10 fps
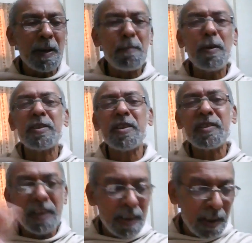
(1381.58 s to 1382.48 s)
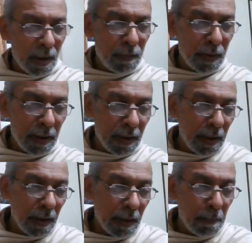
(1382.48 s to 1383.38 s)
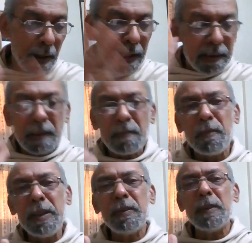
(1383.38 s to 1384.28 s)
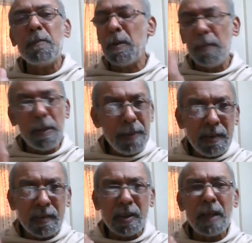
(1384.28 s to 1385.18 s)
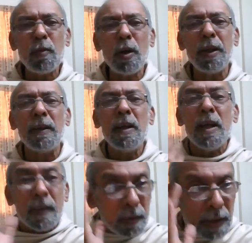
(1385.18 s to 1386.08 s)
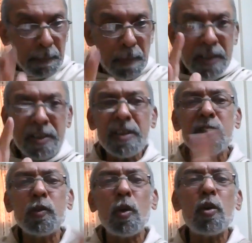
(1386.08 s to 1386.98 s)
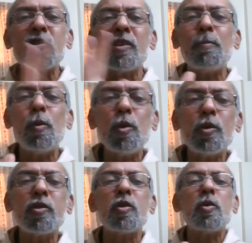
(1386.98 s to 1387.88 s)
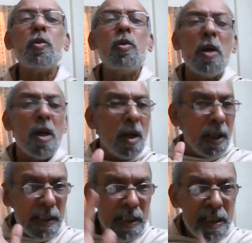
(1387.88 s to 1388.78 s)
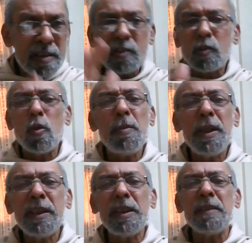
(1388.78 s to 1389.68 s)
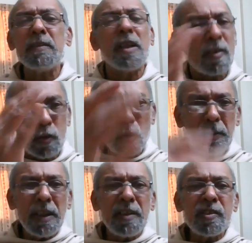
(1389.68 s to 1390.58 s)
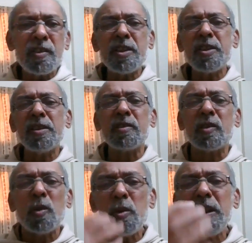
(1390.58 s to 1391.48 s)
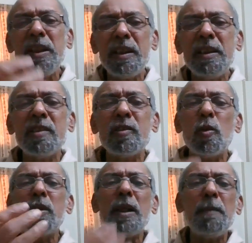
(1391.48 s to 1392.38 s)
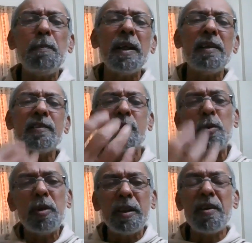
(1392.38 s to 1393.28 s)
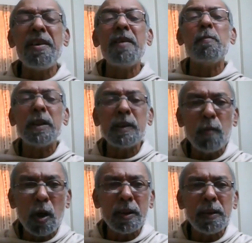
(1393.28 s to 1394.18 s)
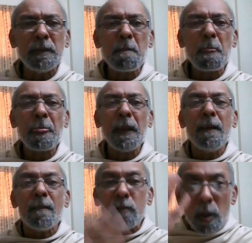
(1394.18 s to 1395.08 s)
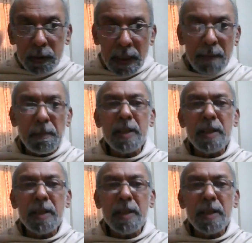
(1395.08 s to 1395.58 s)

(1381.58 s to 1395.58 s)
a patient, say, of a malignant fever, maybe typhoid. Now, that patient is not supposed to eat so many things. There are so many restrictions. Don't eat this, don't eat pickles, don't drink much water. Now that